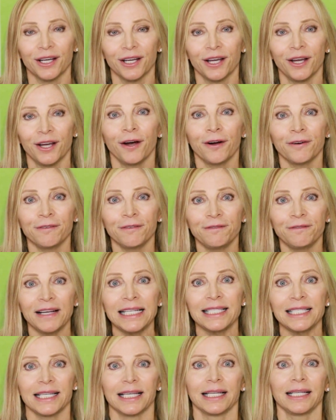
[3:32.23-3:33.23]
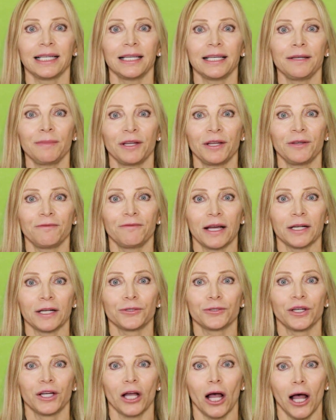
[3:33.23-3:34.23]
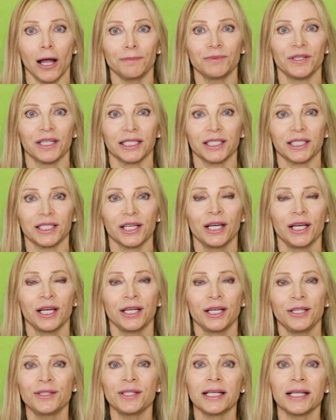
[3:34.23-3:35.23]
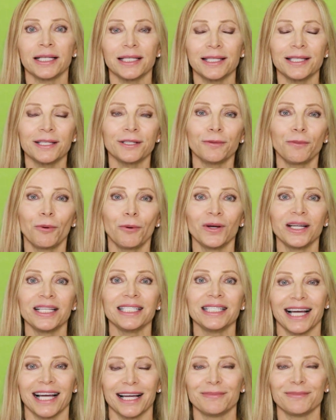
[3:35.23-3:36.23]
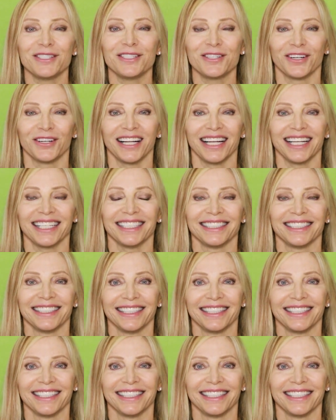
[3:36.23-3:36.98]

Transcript: are facing in manufacturing optics using single point diamond turning?